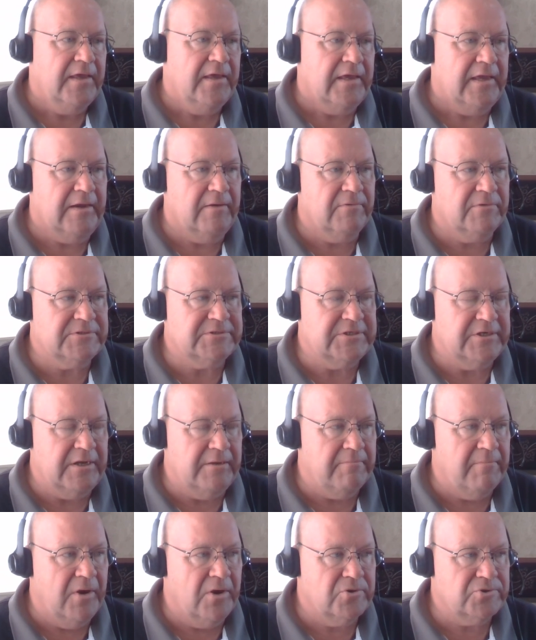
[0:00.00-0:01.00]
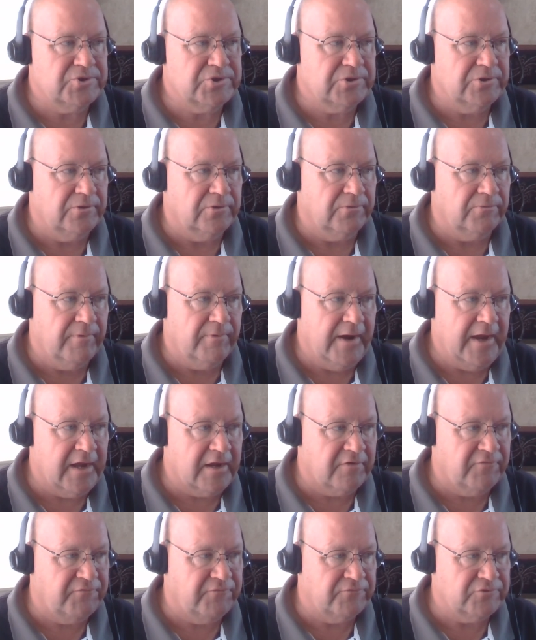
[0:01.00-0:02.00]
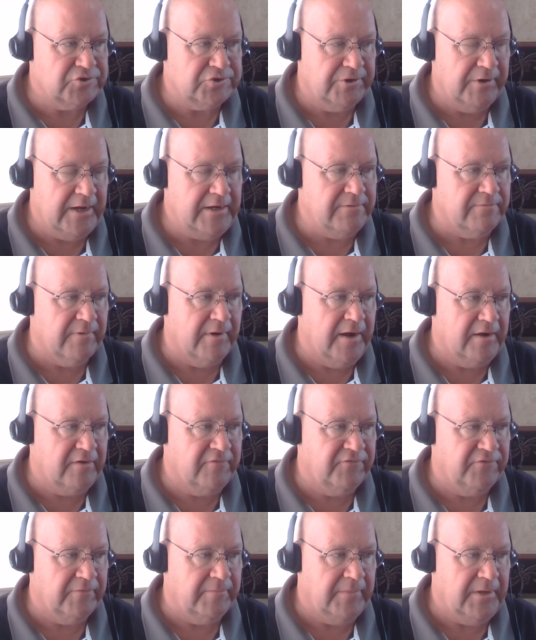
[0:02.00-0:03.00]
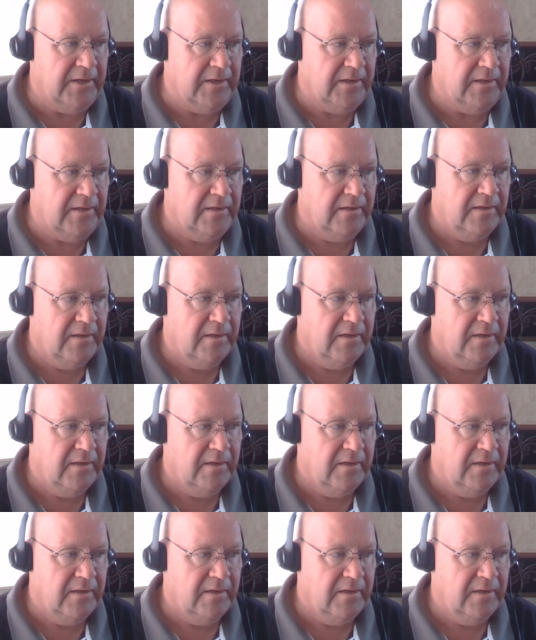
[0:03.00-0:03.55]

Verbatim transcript: it was an emotional wreck, train wreck for me,